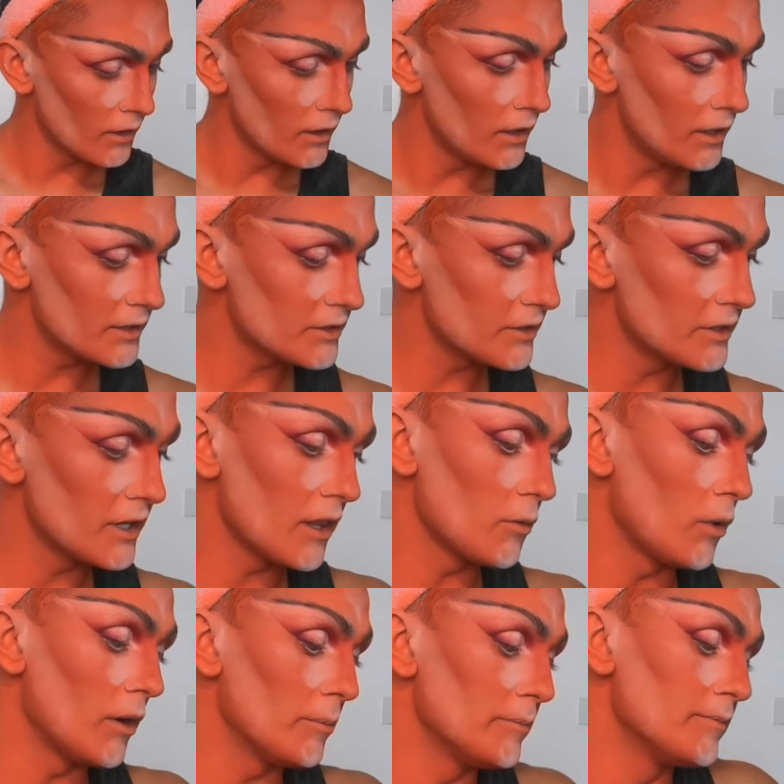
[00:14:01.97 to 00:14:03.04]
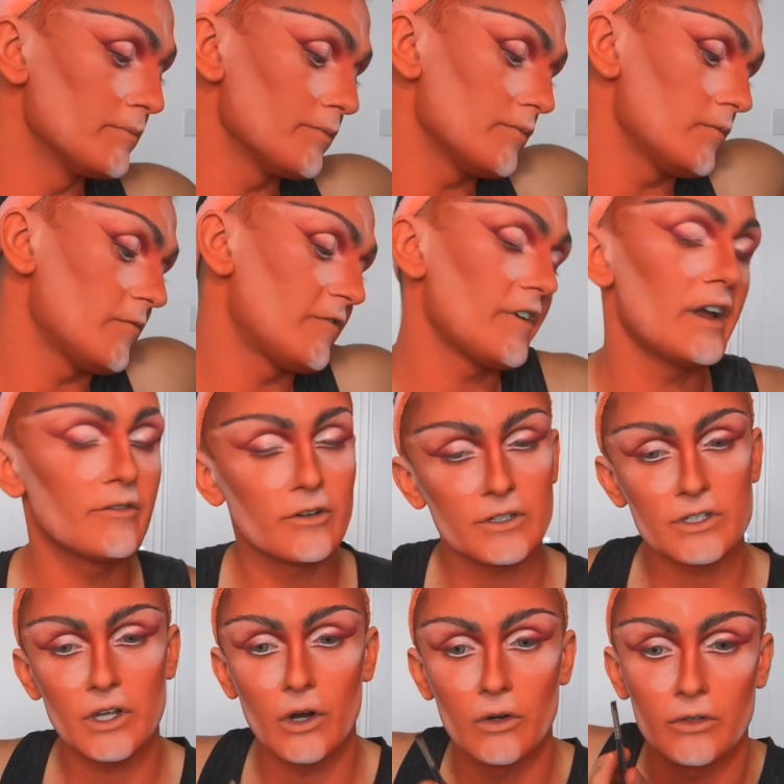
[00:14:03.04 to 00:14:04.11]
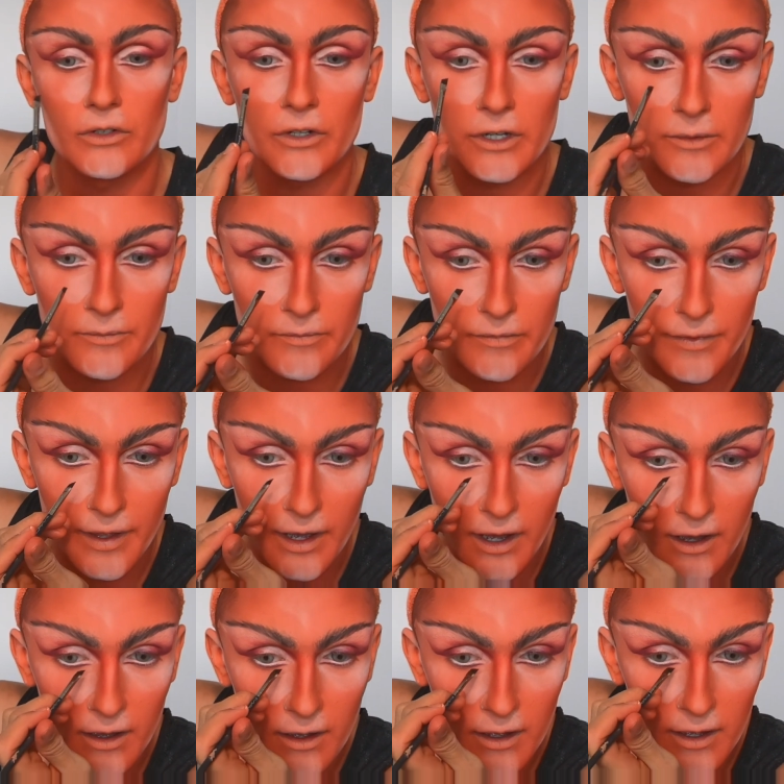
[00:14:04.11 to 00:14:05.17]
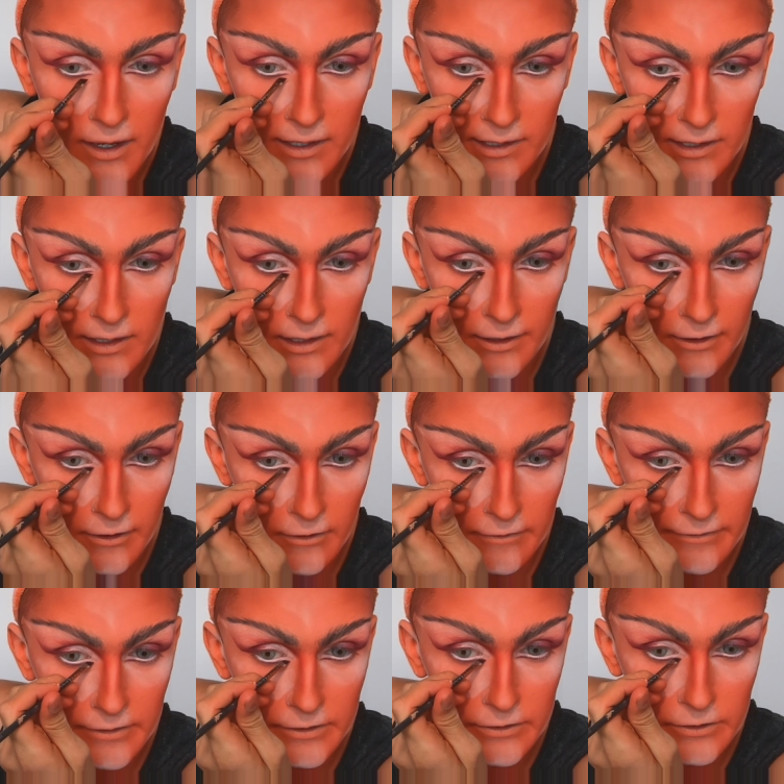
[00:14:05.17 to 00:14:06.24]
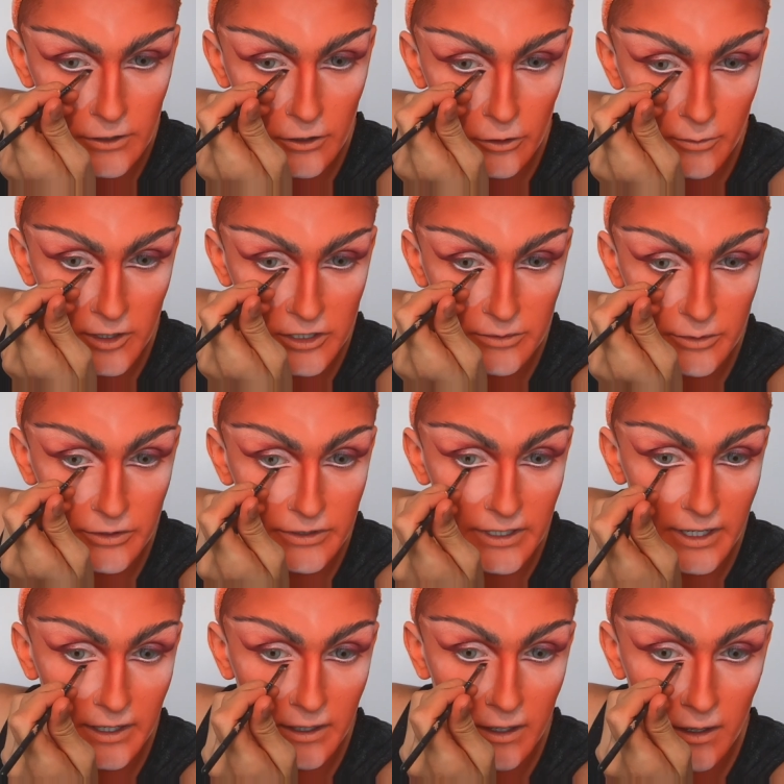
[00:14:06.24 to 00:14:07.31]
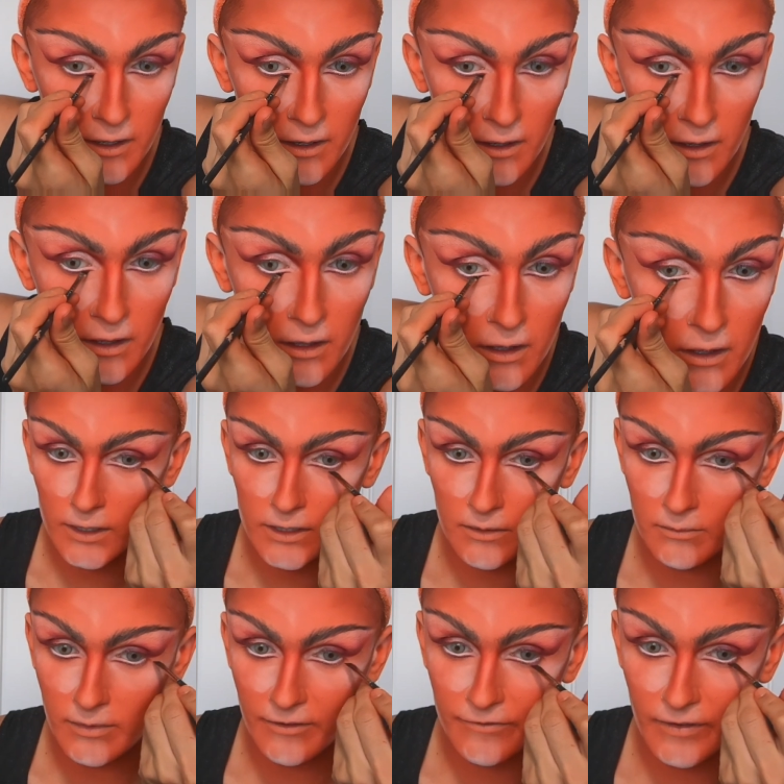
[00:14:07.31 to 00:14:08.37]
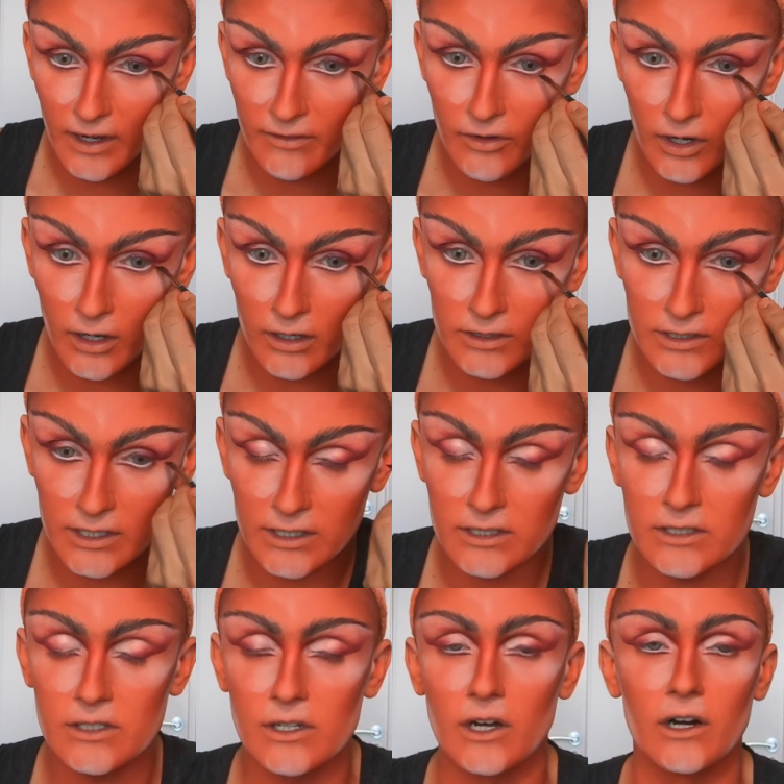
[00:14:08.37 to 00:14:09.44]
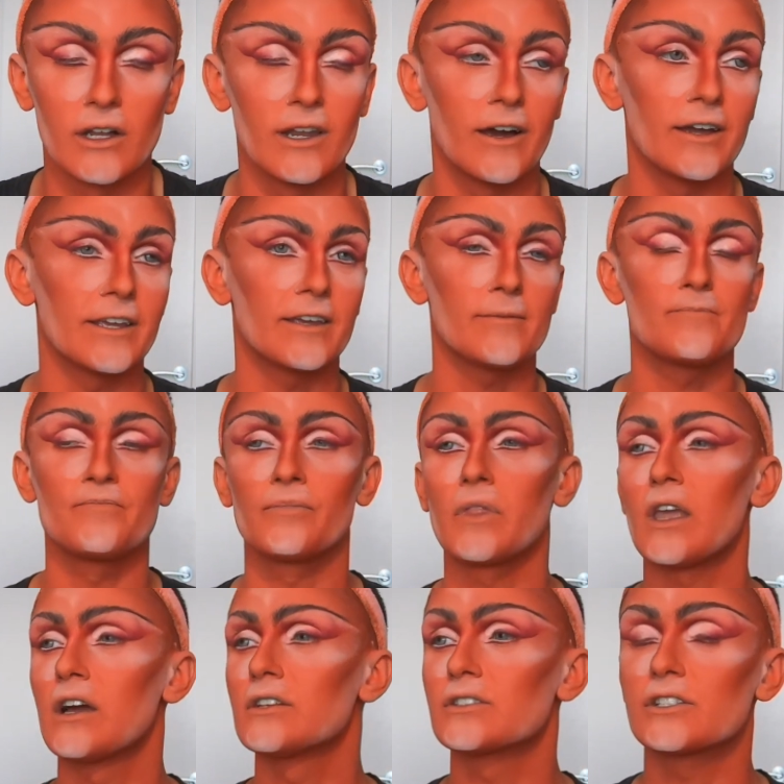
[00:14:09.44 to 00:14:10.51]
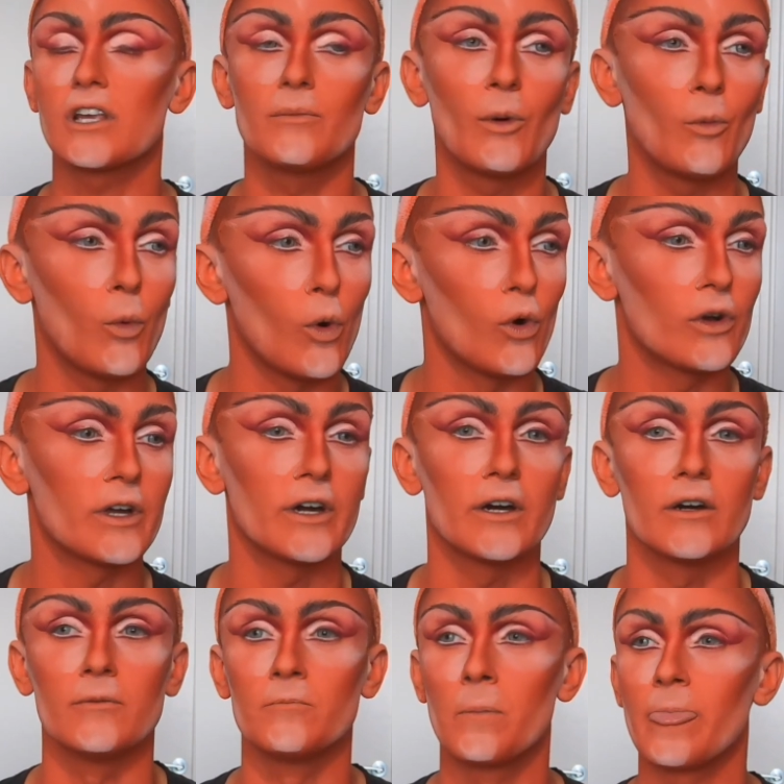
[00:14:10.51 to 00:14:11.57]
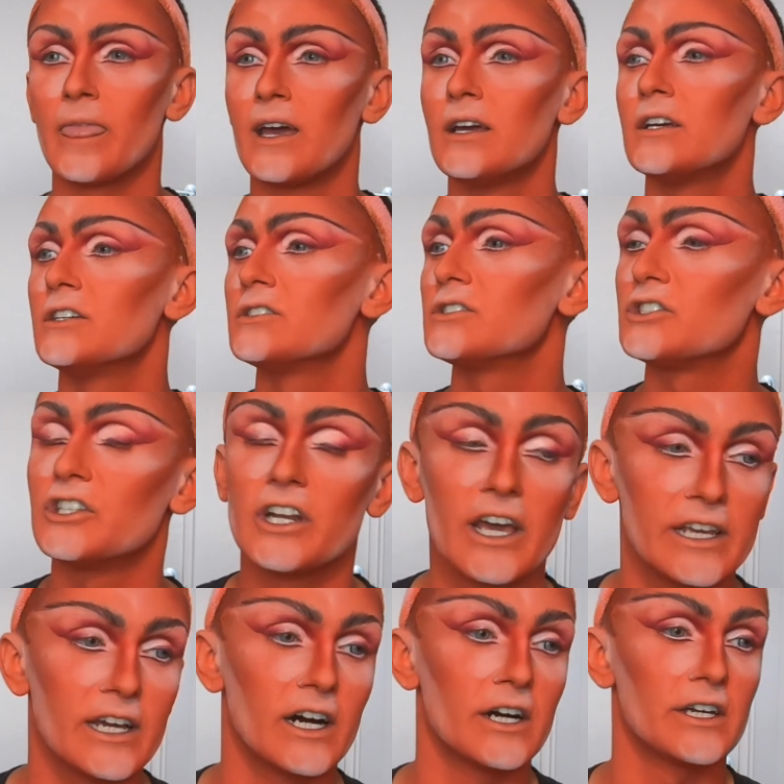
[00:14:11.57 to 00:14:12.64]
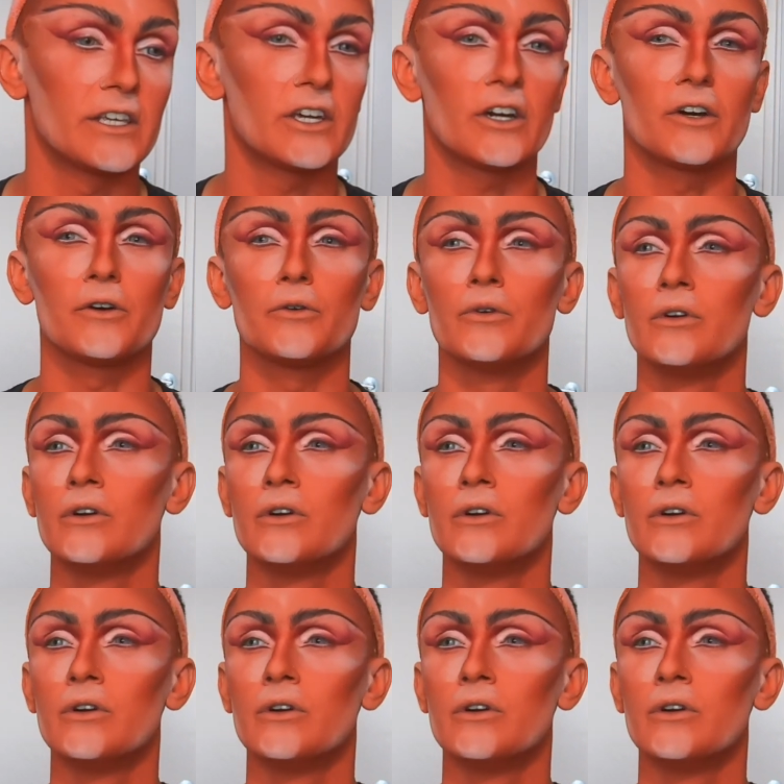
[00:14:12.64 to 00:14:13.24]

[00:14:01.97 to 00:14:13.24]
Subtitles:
Let's do another one. Favourite song? I love so much music. Some of my favourite artists are like Summer Walker, Jhené Aiko,